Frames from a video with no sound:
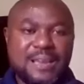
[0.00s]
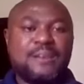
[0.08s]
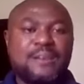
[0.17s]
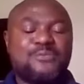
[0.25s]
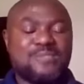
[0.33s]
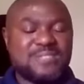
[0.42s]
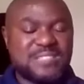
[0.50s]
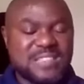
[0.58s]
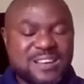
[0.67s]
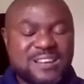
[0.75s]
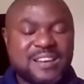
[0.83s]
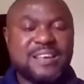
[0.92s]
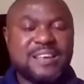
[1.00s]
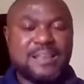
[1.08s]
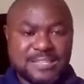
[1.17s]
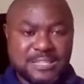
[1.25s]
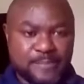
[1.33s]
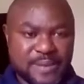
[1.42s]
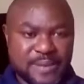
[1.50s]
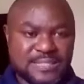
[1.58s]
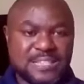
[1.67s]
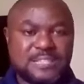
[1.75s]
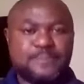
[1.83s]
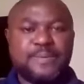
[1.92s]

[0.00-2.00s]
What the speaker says: The first degree is the basics, be